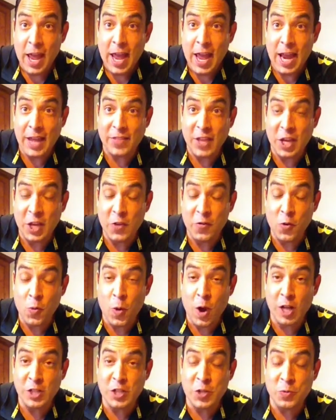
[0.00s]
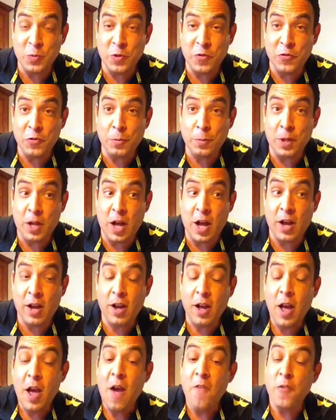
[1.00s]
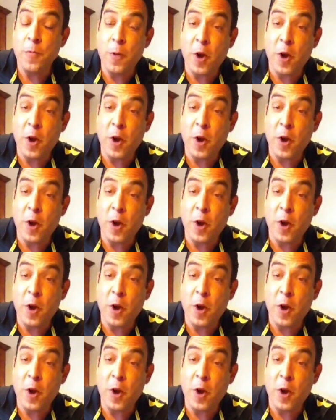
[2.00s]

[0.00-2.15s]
Hey, thank you for watching Real Food Blog. From